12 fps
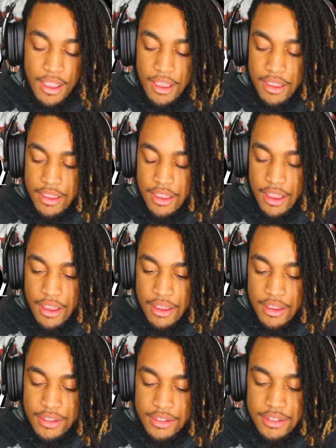Hey
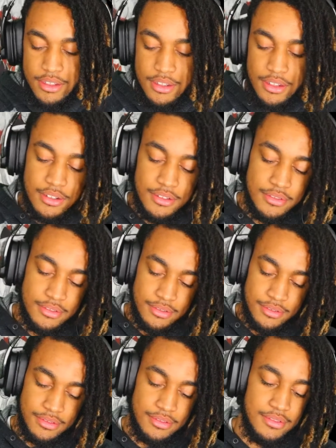guys,
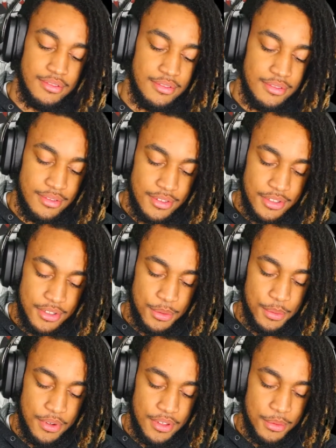to
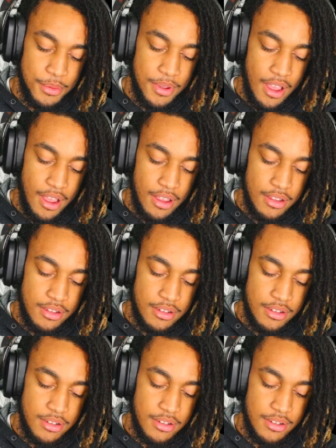all you
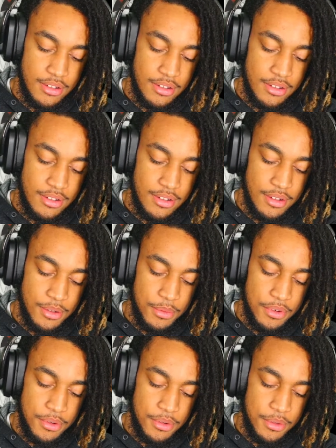guys,
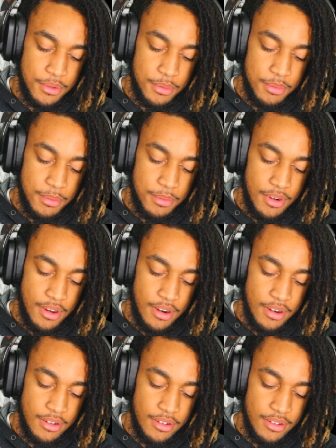wonder who you two people
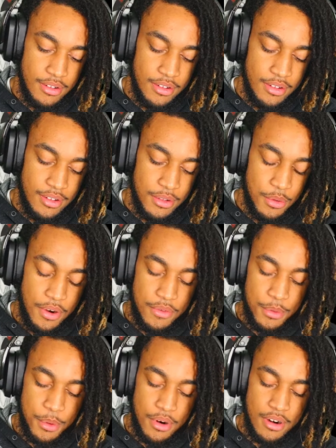are, whoever
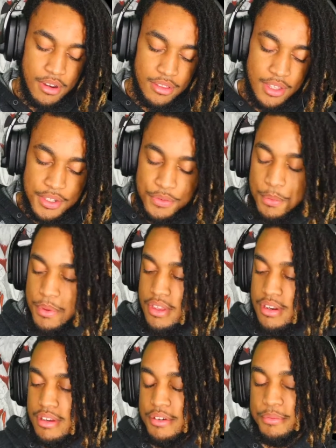you are. Thanks for being
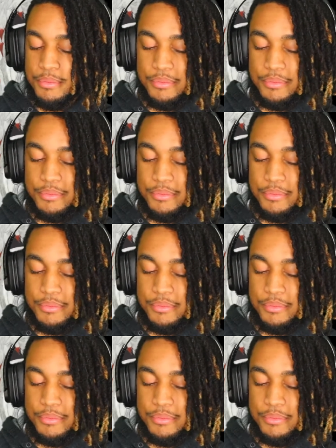here.